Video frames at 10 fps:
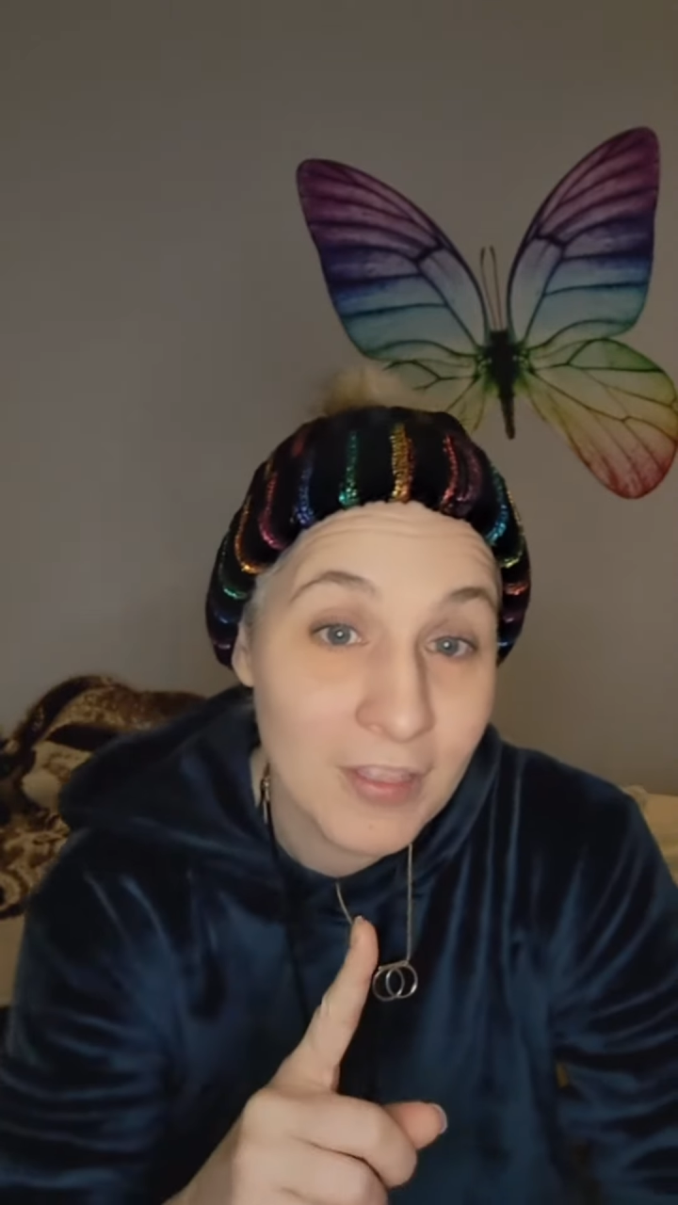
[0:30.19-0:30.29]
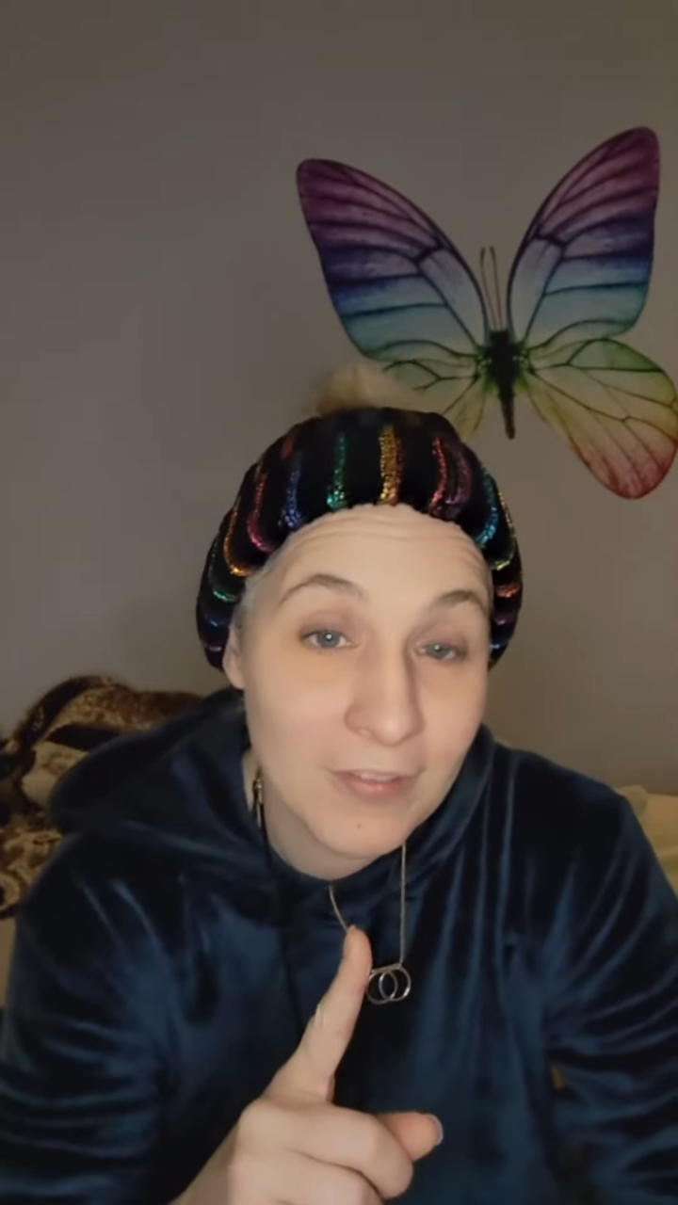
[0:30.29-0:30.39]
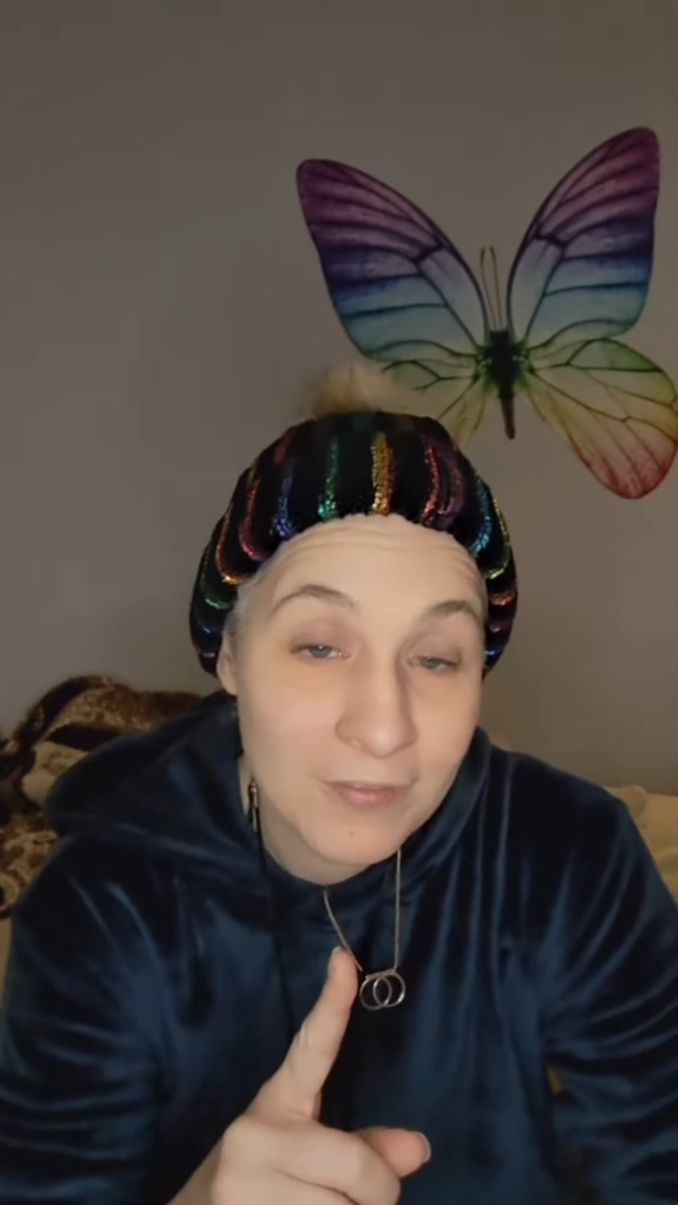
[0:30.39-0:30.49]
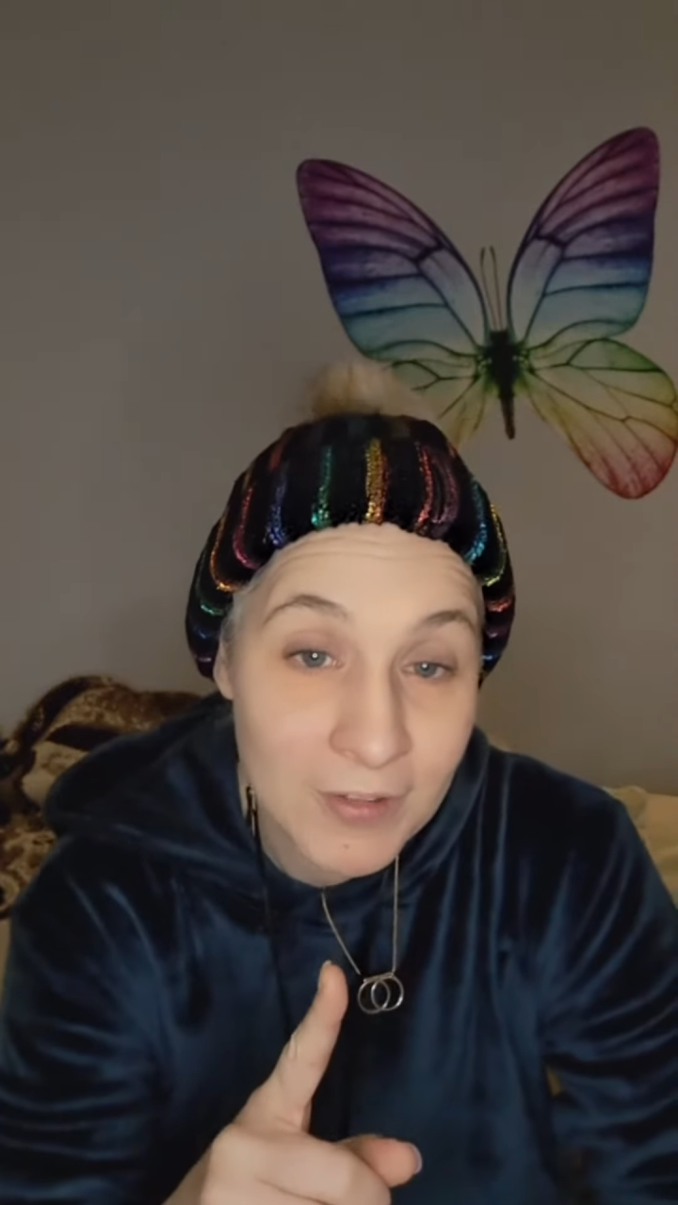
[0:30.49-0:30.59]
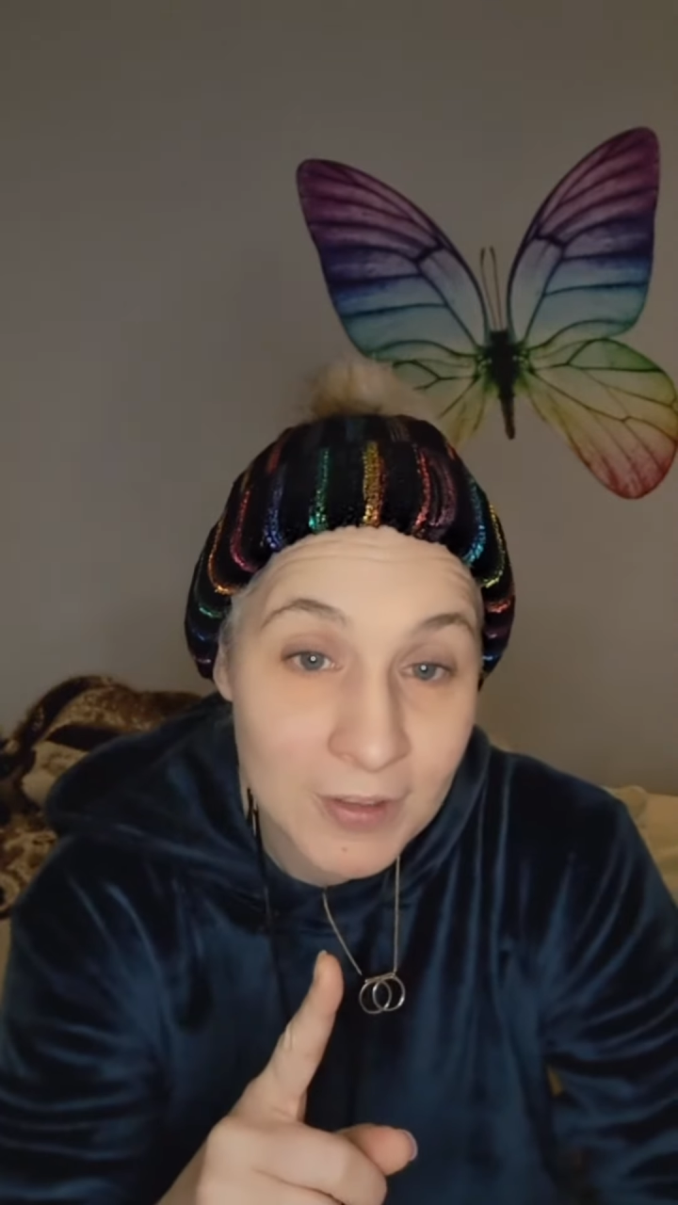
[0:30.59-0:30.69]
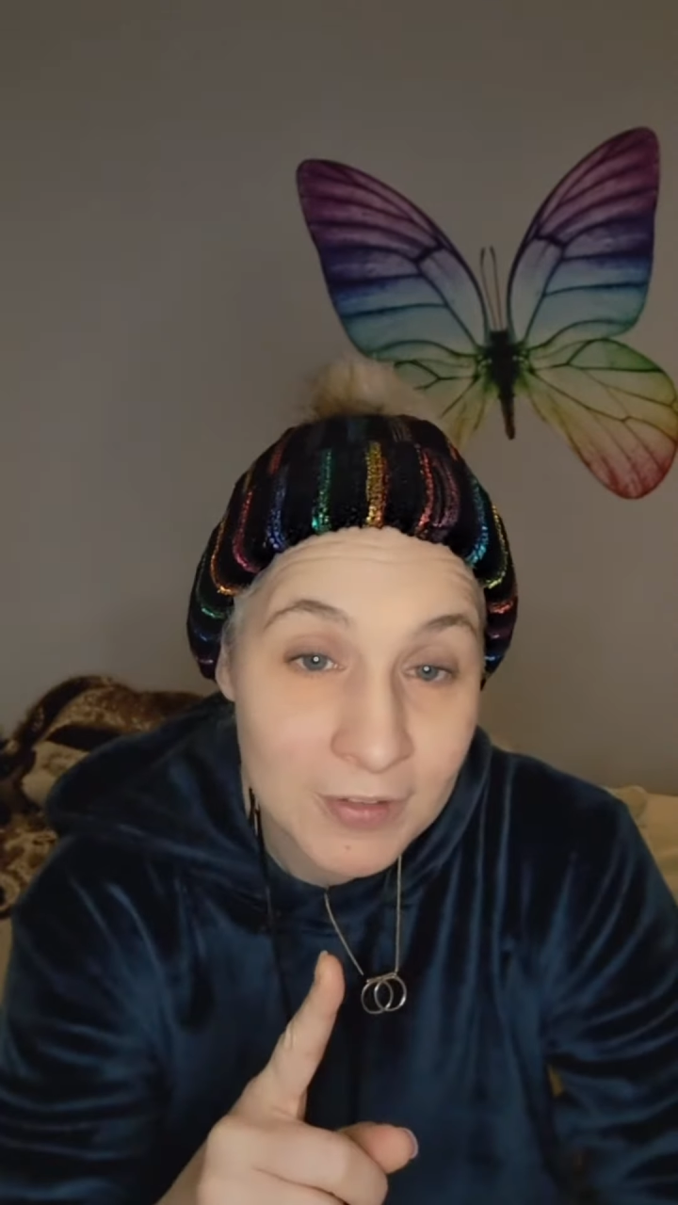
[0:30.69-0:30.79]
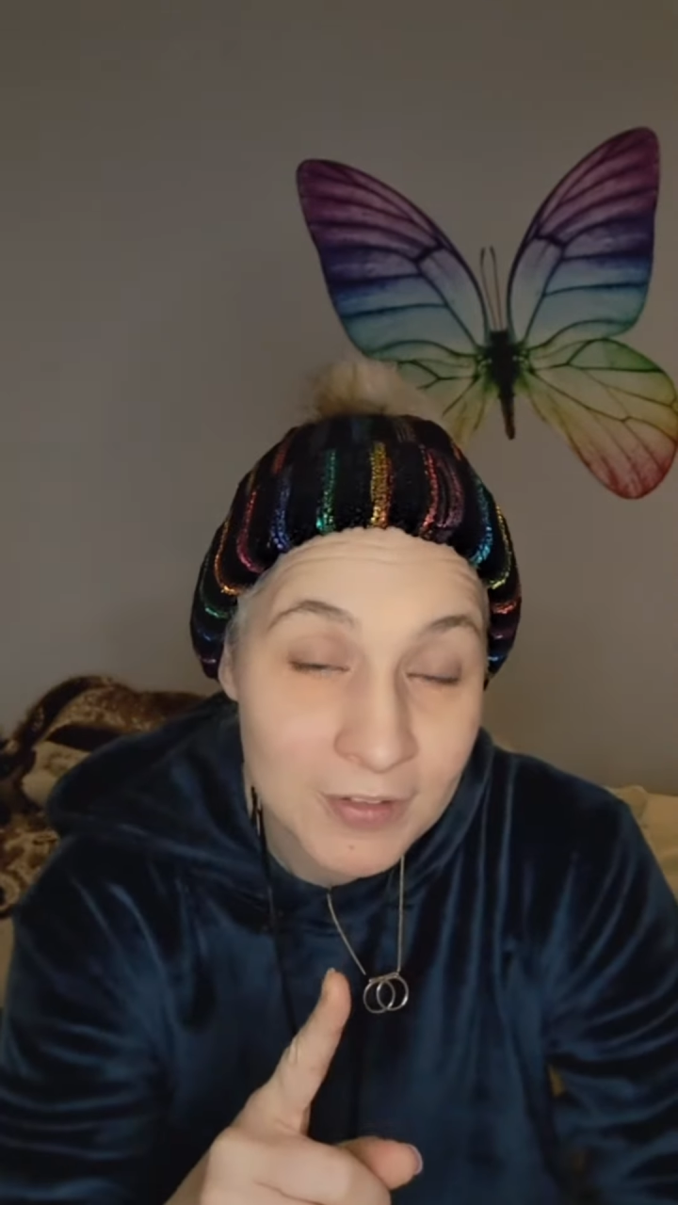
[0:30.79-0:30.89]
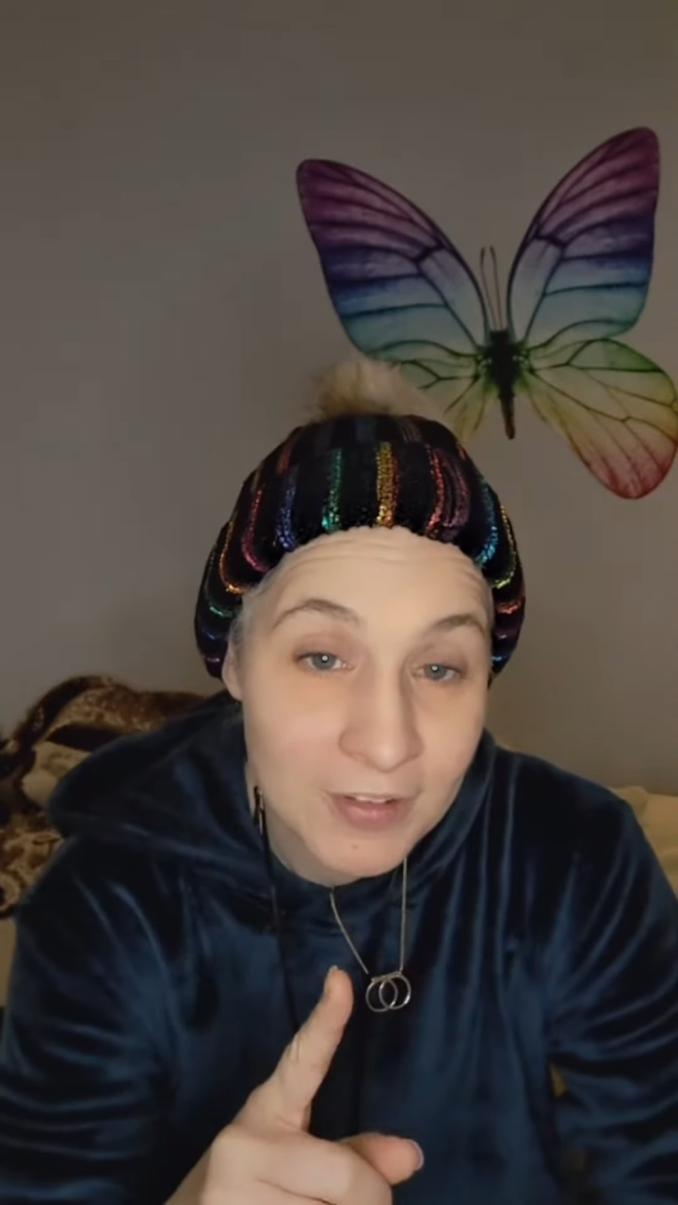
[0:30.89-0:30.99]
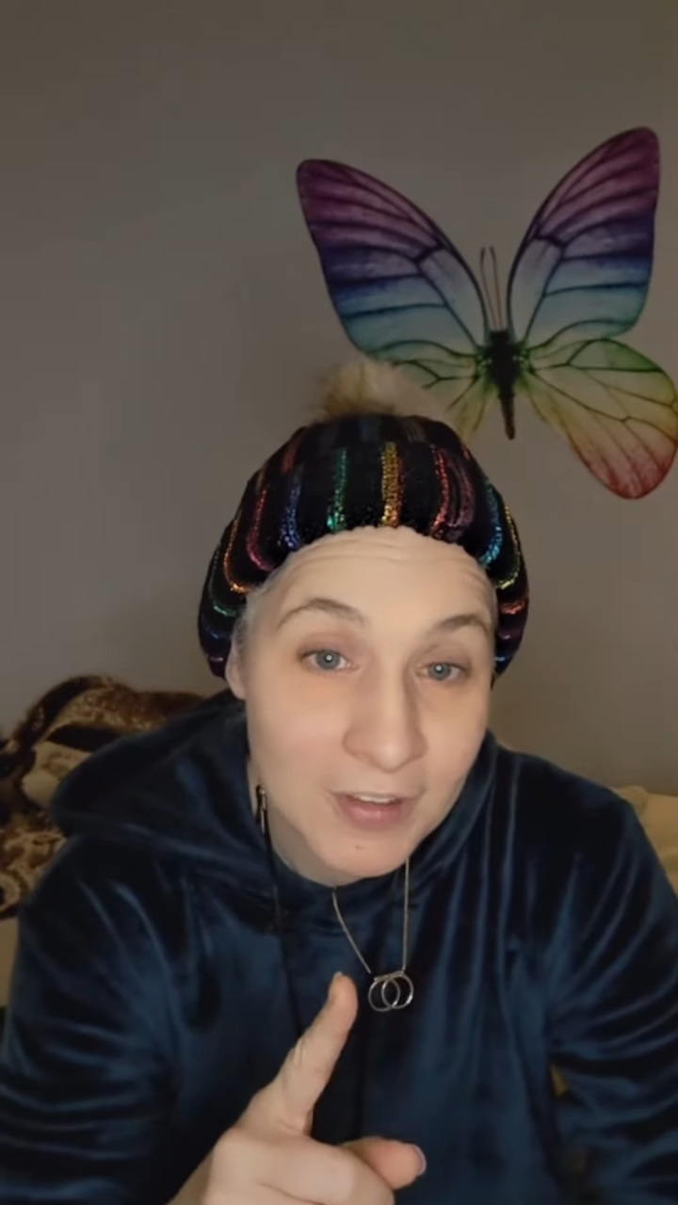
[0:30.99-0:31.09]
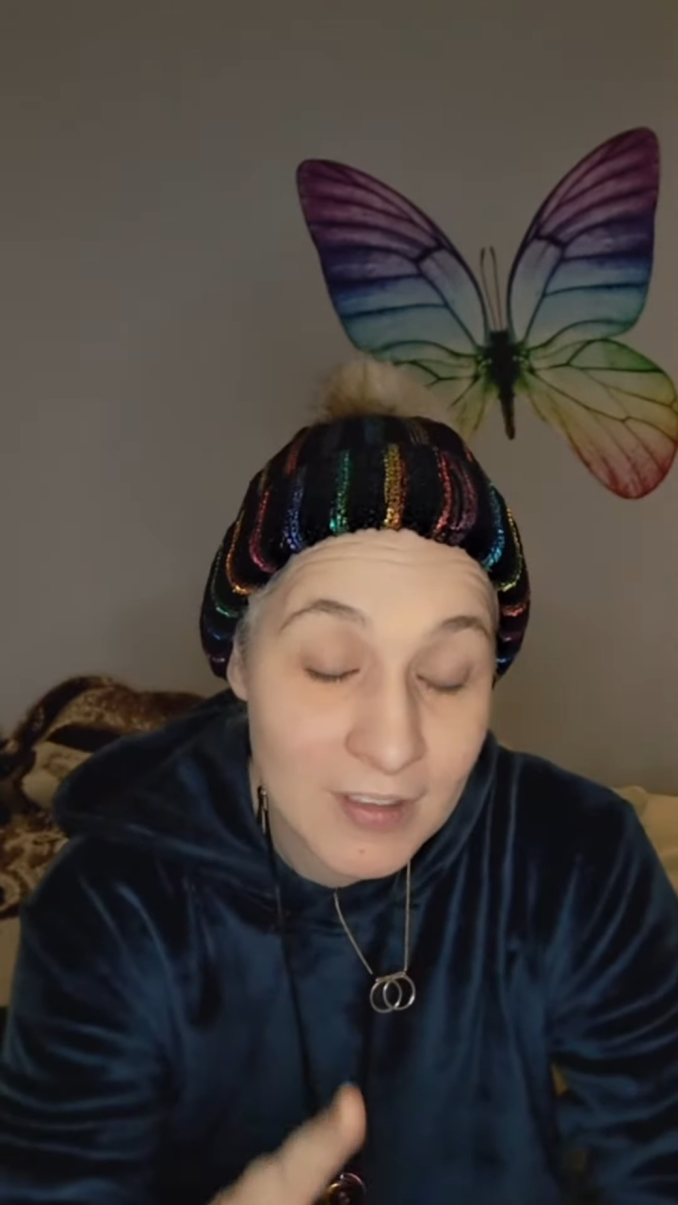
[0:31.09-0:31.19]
first